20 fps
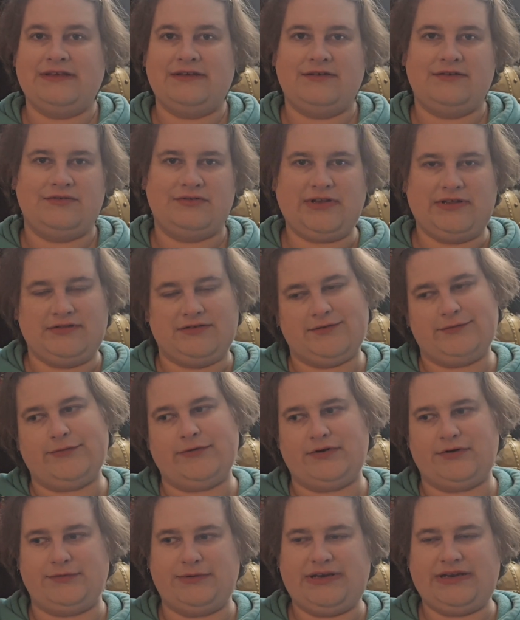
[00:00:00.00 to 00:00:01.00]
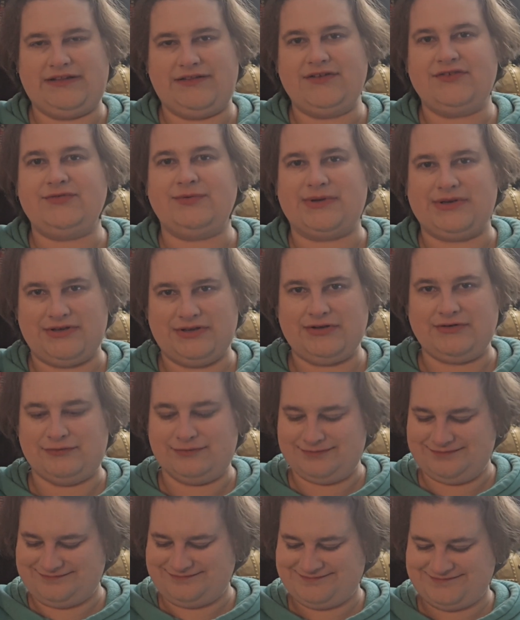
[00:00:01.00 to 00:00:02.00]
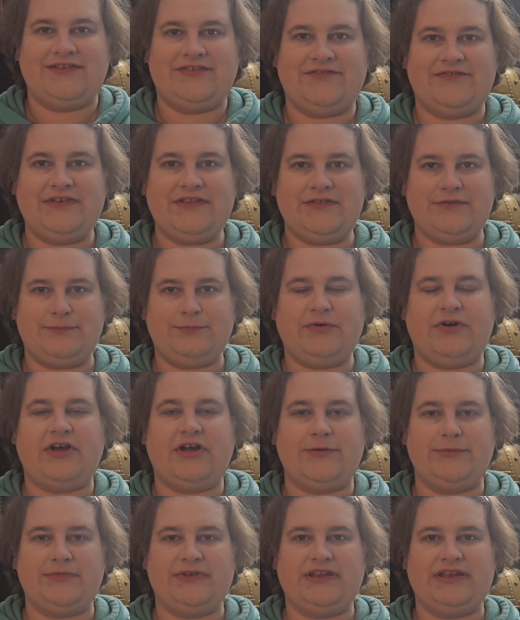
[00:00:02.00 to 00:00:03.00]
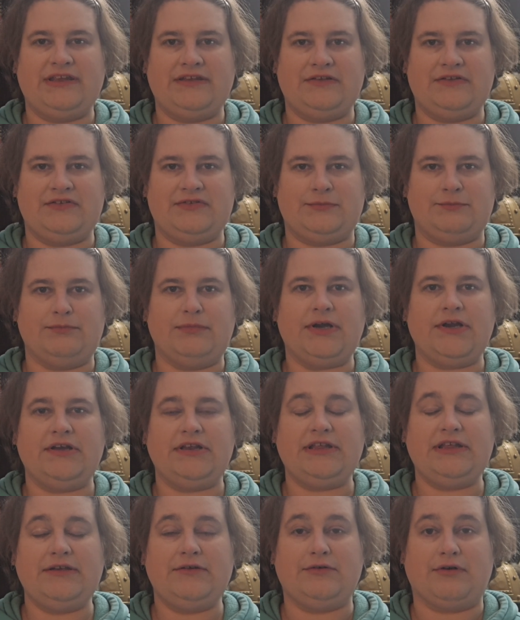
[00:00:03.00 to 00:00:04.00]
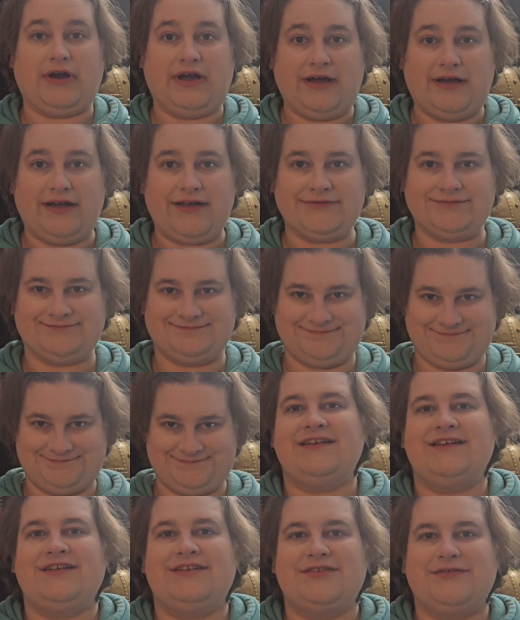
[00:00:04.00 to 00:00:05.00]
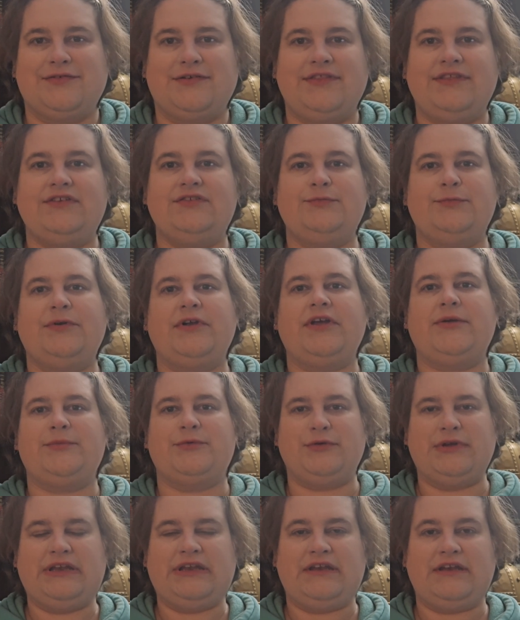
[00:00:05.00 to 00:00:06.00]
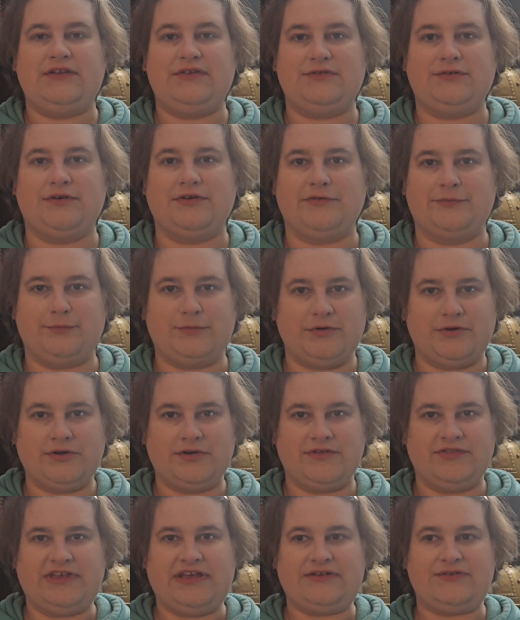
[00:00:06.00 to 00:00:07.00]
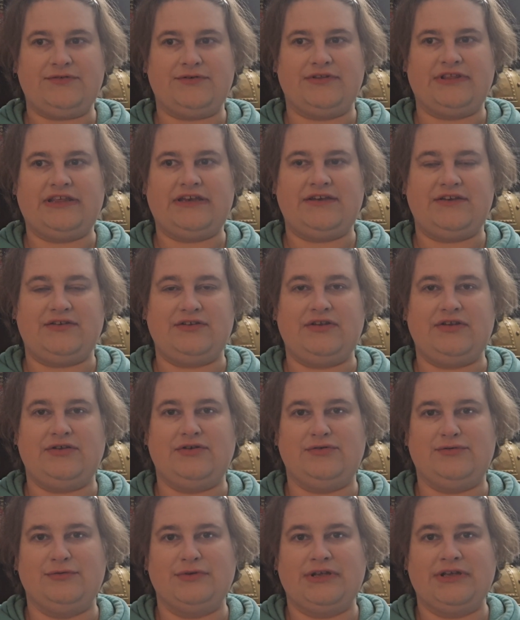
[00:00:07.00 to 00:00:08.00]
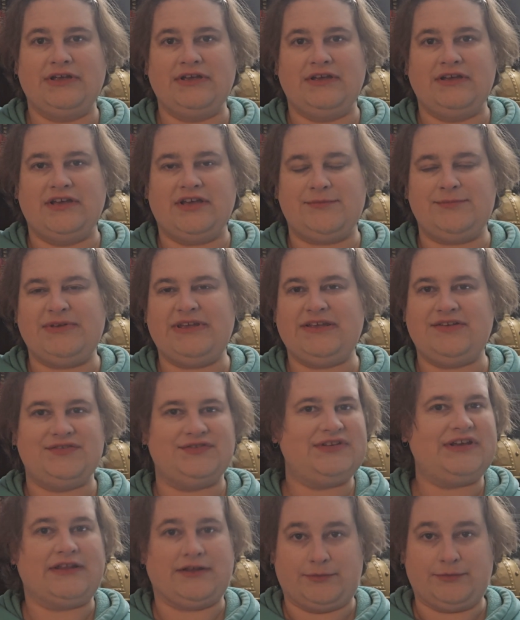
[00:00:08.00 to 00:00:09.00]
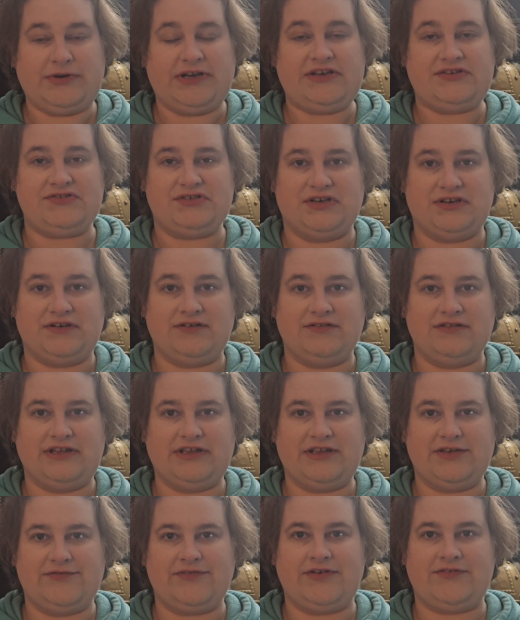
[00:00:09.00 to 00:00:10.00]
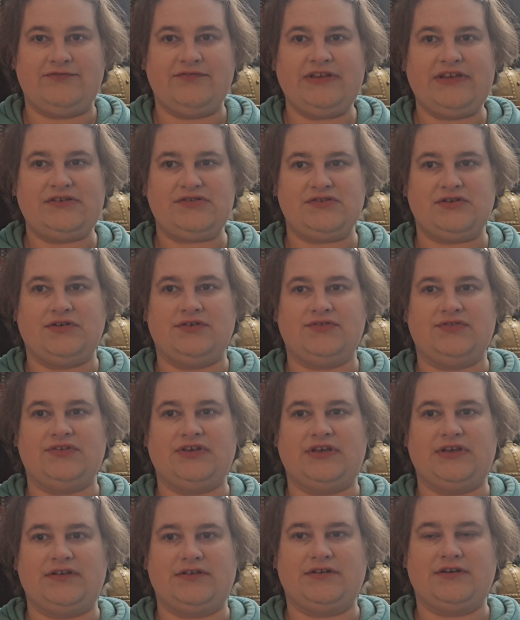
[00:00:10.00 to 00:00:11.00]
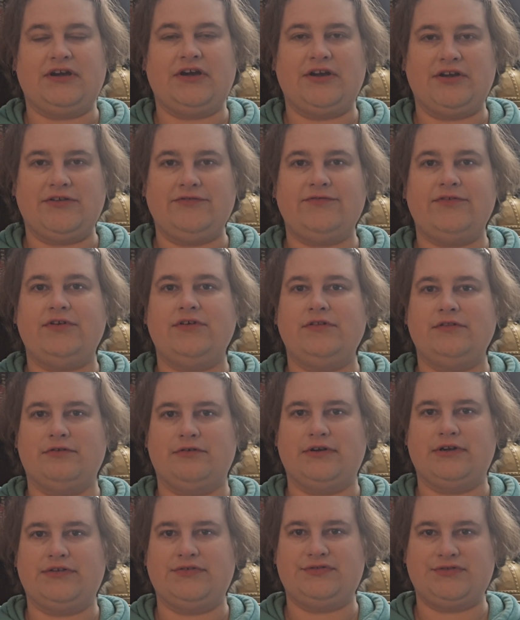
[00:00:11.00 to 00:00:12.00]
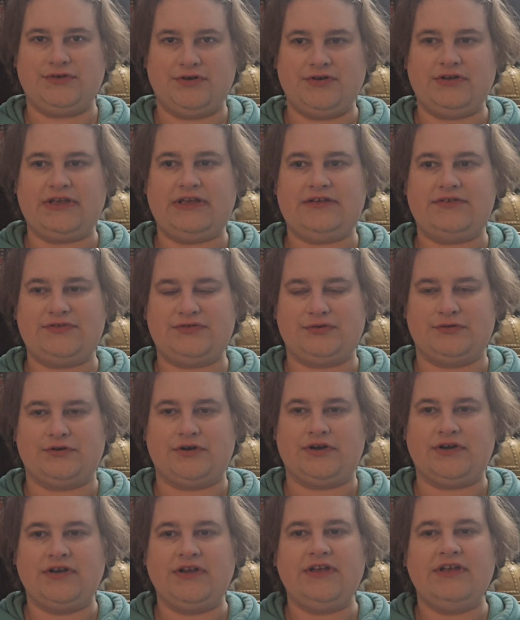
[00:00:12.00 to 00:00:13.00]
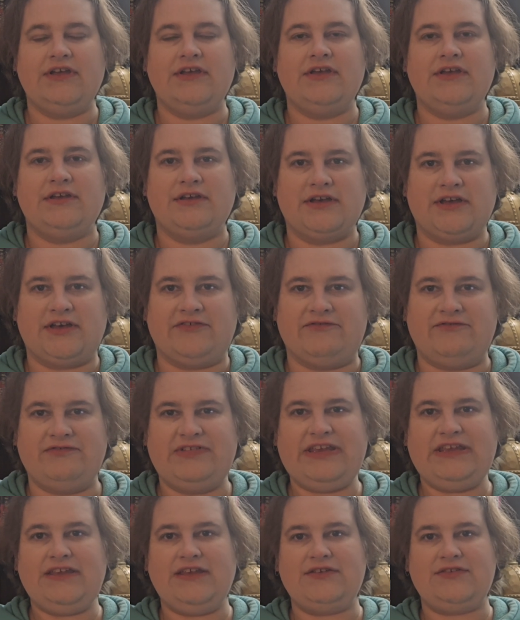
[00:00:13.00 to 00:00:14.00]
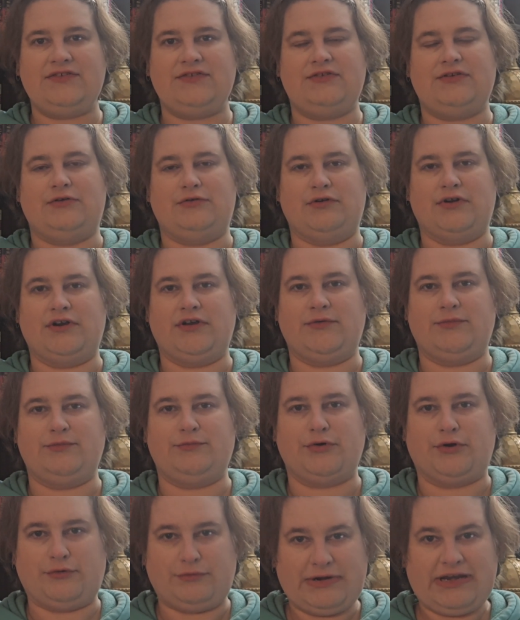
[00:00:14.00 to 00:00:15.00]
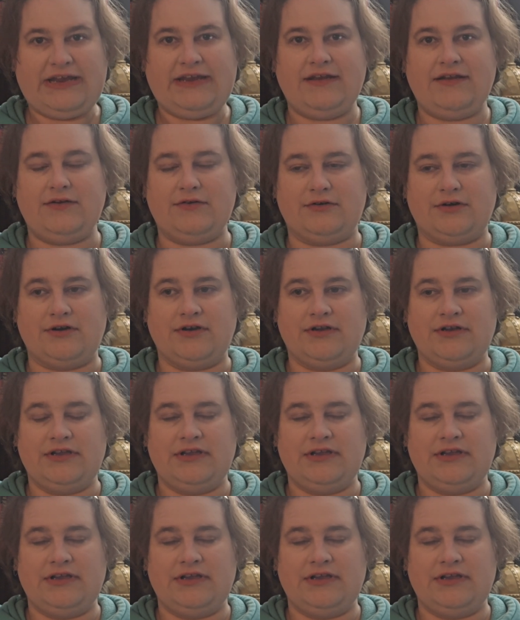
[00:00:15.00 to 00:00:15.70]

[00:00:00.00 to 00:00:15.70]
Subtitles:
So I look forward to reading this one too. The fifth prompt is Mardi Gras. So for this prompt, read any sort of book that's related to a big celebration, like if it features a carnival or a circus or a feast or a parade or